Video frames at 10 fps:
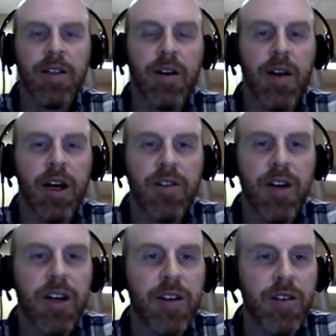So I'll
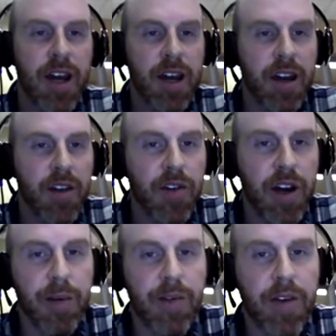try to do that, and I'll
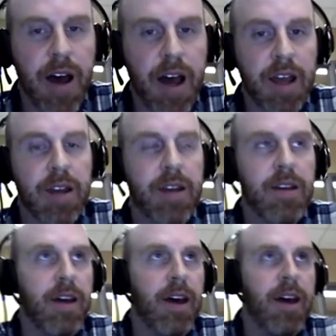try to provide
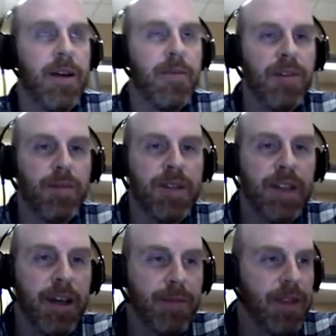some
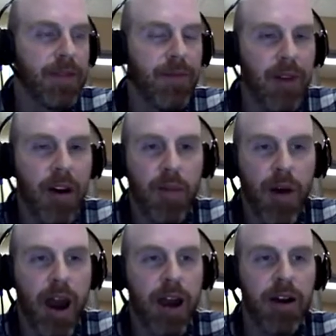tips and some very
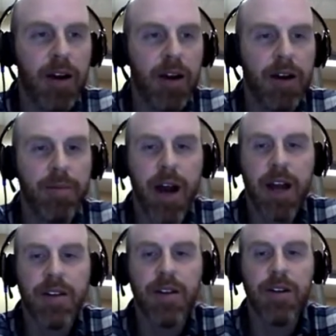
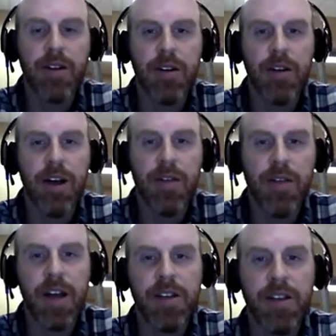practical
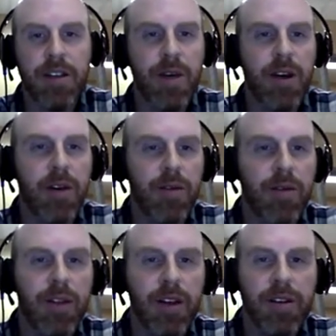advice as we go
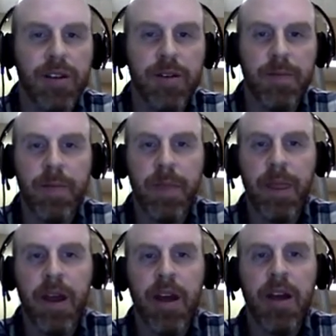through this.
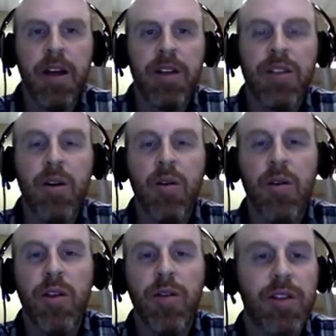
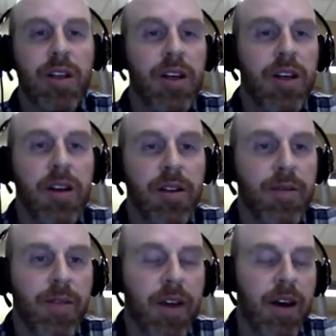So the first thing
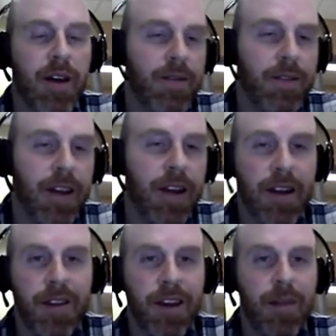that you
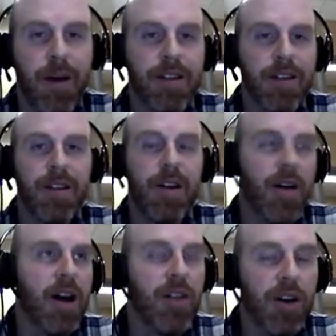need to think about is,
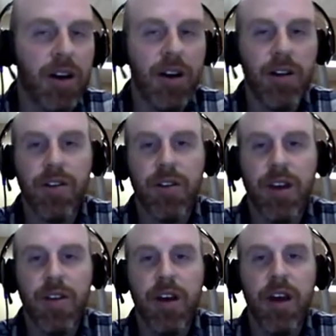how you're going to culture
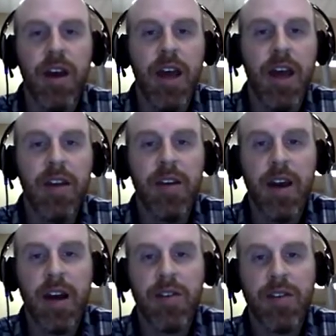these. And
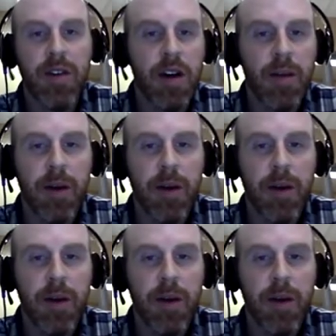I'll just talk